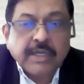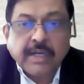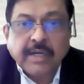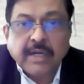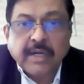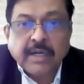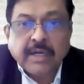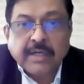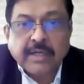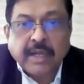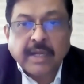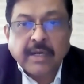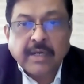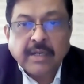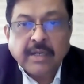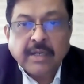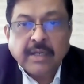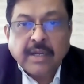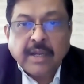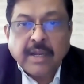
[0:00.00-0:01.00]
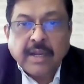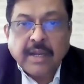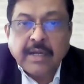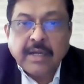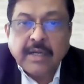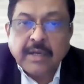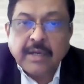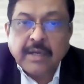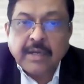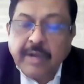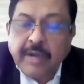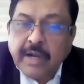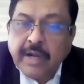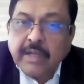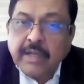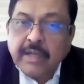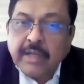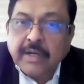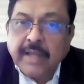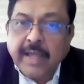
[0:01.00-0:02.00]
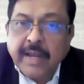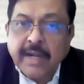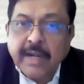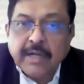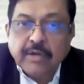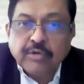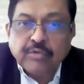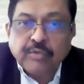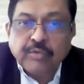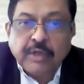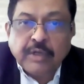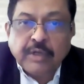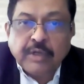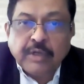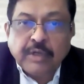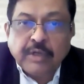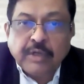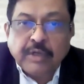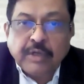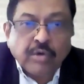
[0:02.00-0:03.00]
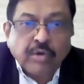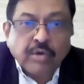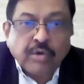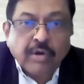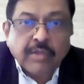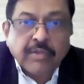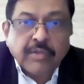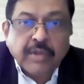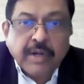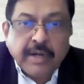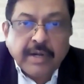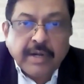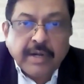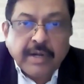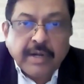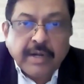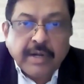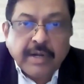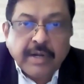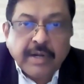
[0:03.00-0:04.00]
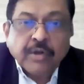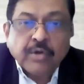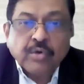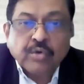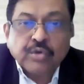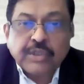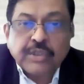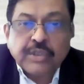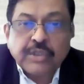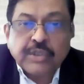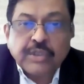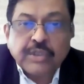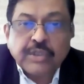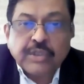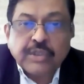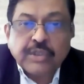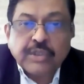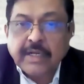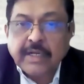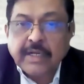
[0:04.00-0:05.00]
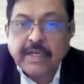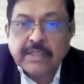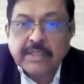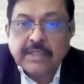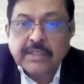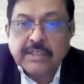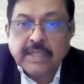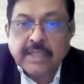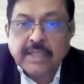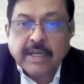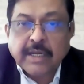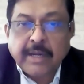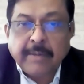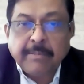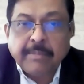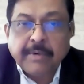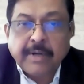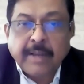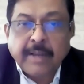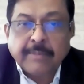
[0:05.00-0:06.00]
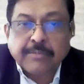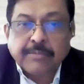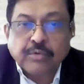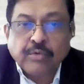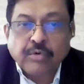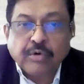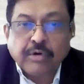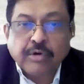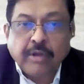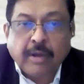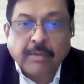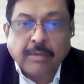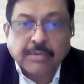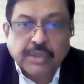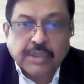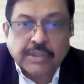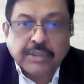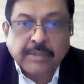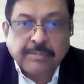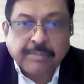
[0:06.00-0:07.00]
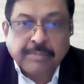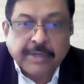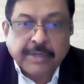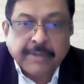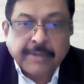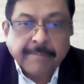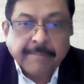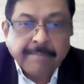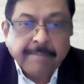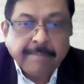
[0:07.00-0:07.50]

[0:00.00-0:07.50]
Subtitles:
Kiran Atyal, and immediately the directives will issue to the local authority to see that staircases are kept absolutely obstruction free.